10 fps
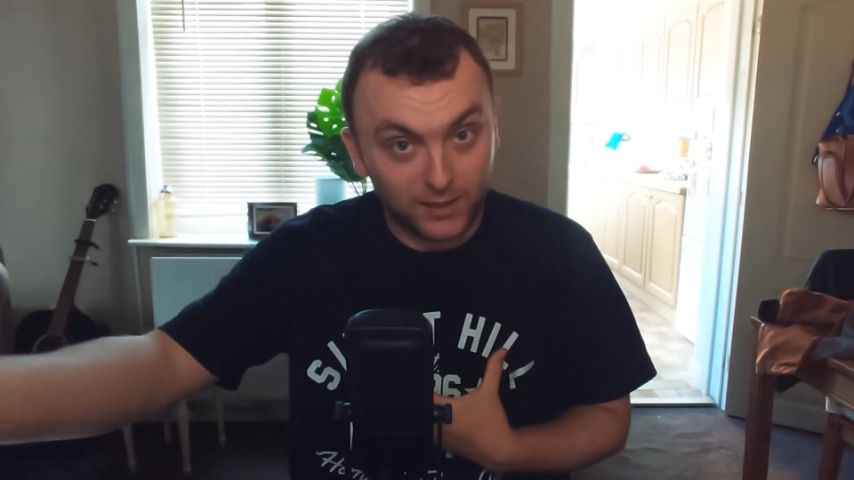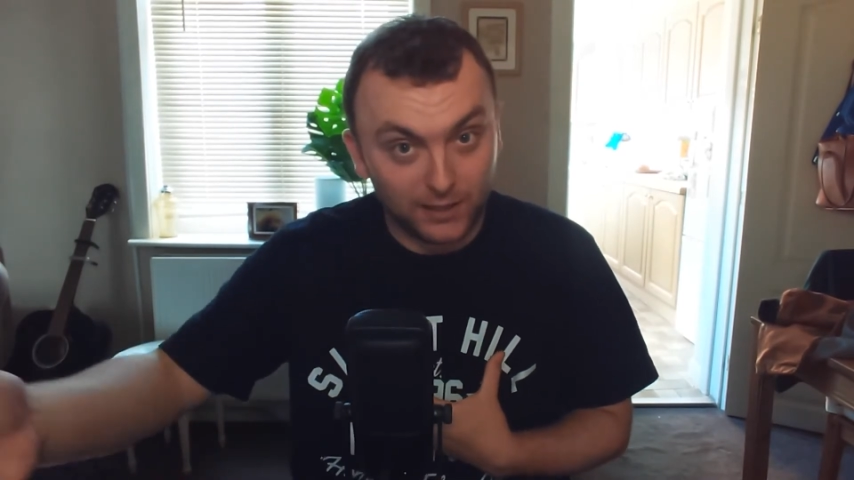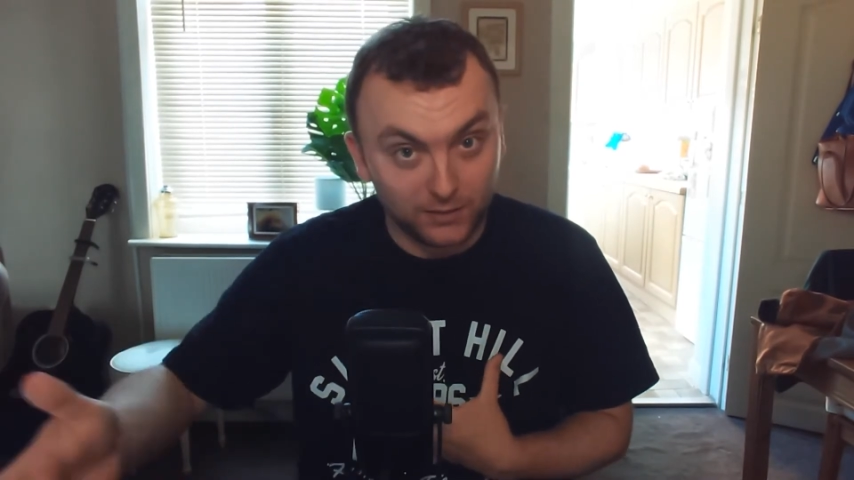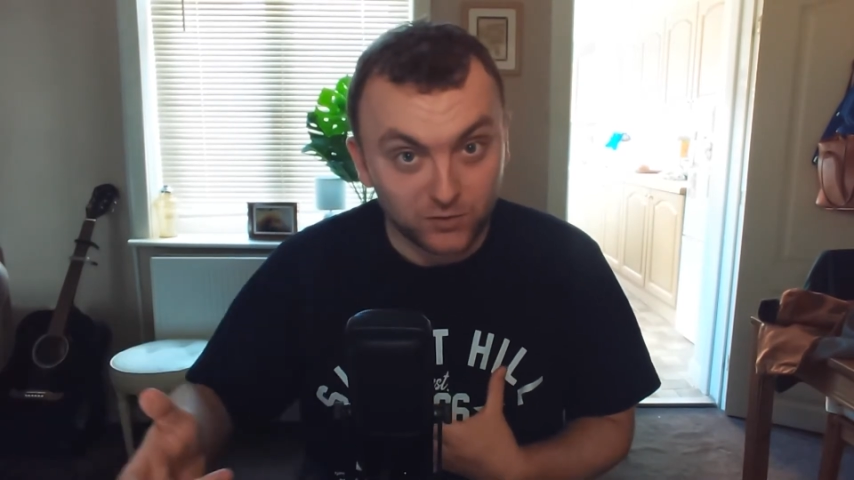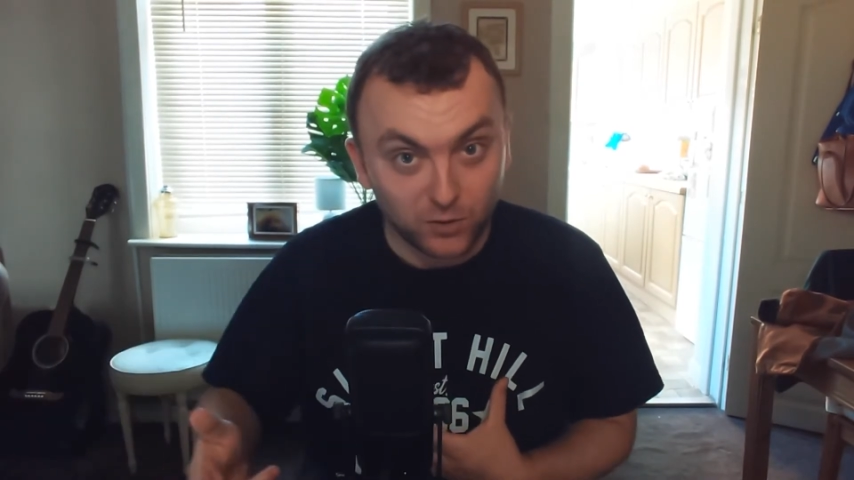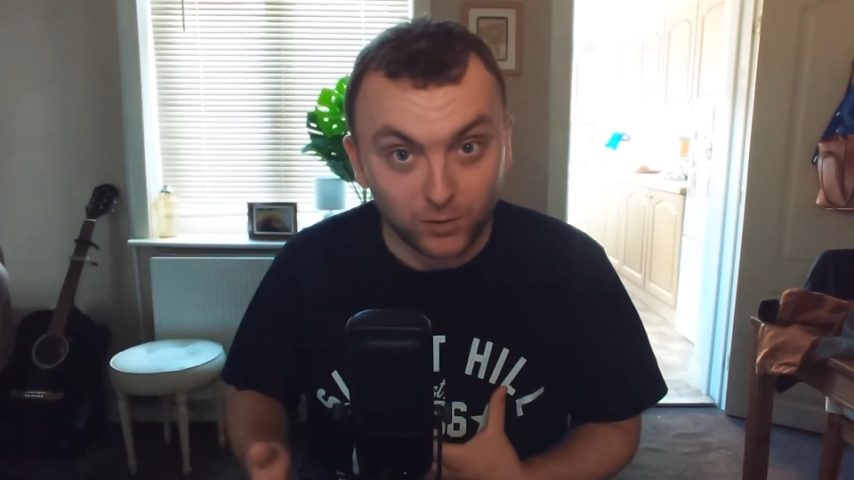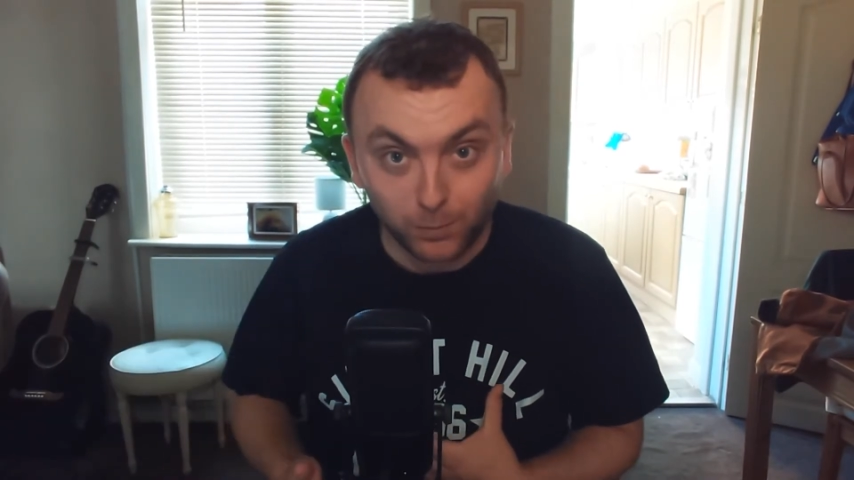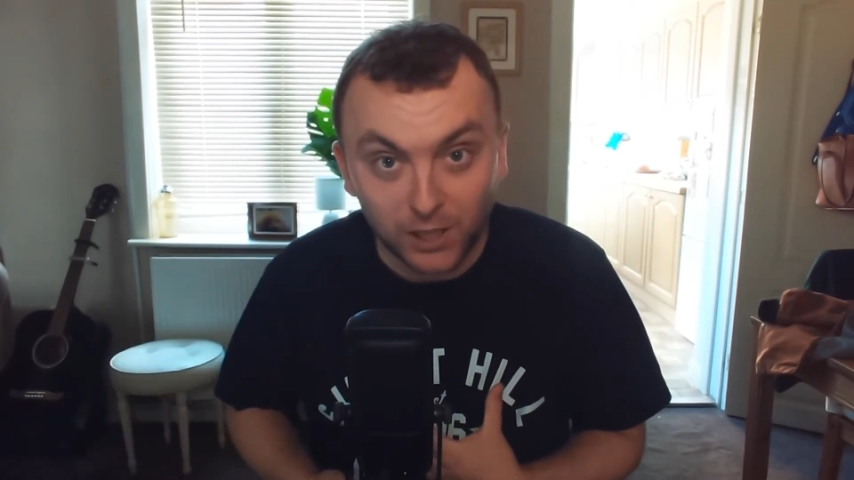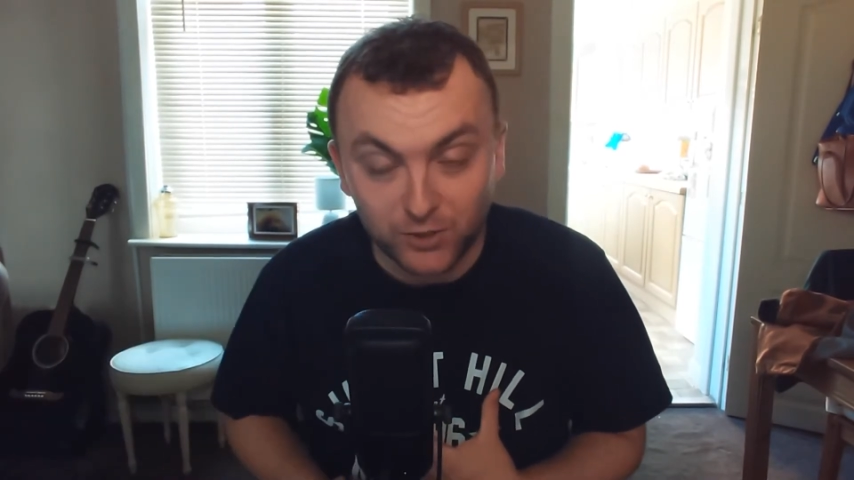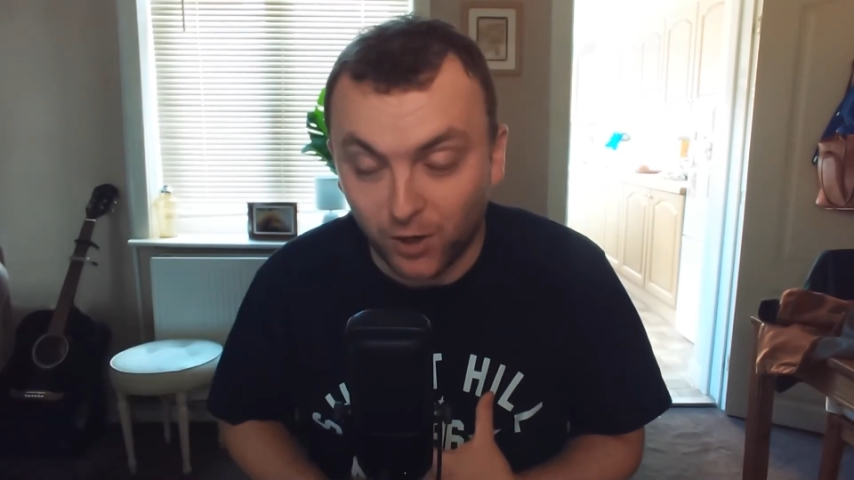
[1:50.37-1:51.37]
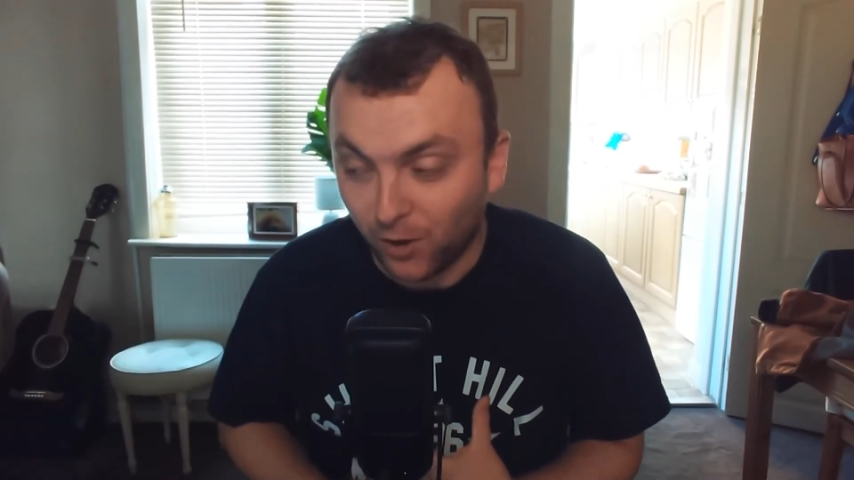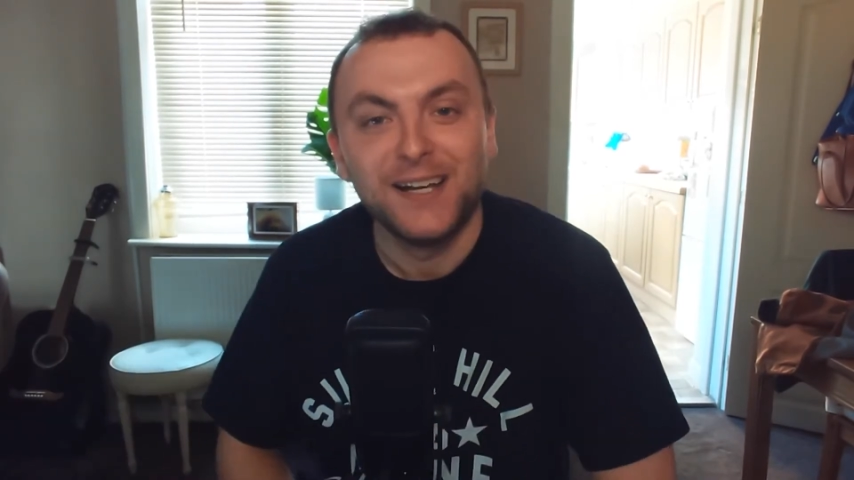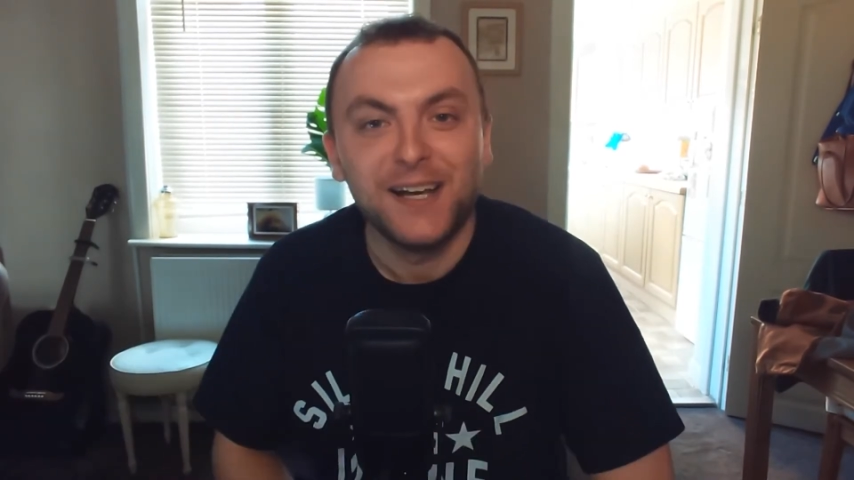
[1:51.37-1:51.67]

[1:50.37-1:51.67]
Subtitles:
into the pleasure hole,